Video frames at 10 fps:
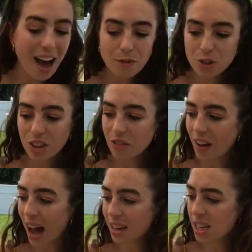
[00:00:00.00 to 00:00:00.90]
I'll let you
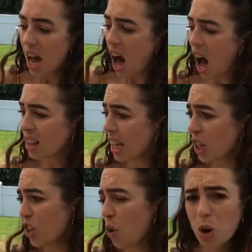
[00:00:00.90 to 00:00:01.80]
know what rosé
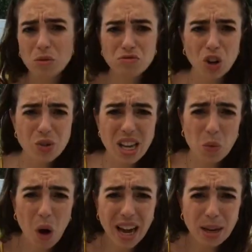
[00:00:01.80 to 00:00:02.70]
wine I'm drinking. Let
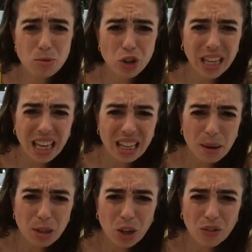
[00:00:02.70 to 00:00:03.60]
me know if you want to know the
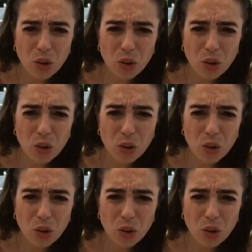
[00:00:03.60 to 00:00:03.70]
brand.